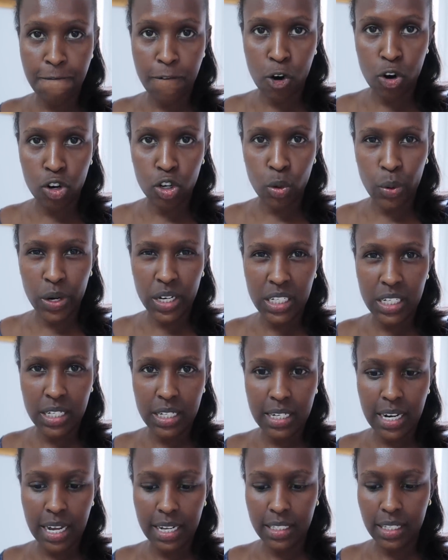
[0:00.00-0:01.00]
4:20,
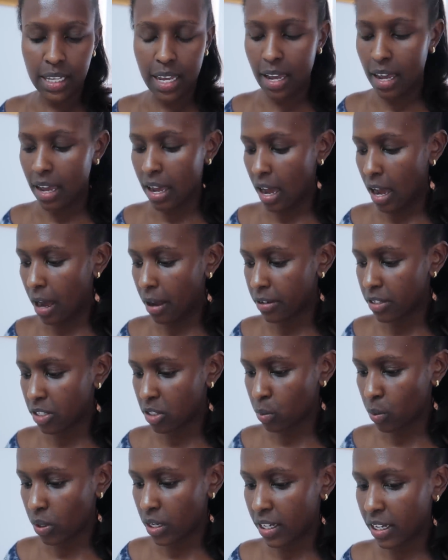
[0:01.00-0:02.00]
did I say? I
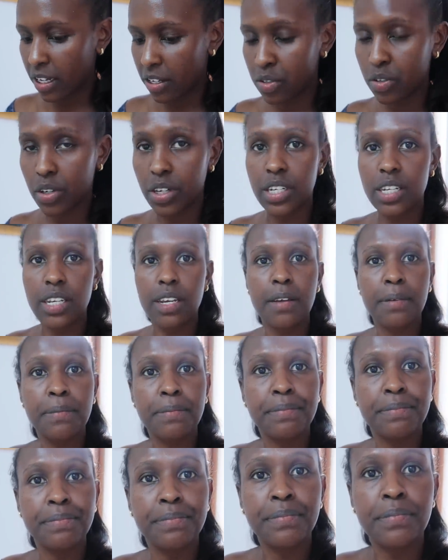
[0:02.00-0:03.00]
just want to get ready.
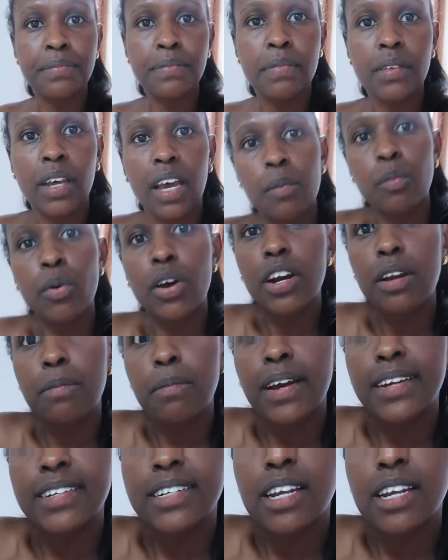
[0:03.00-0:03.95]
I'm wearing my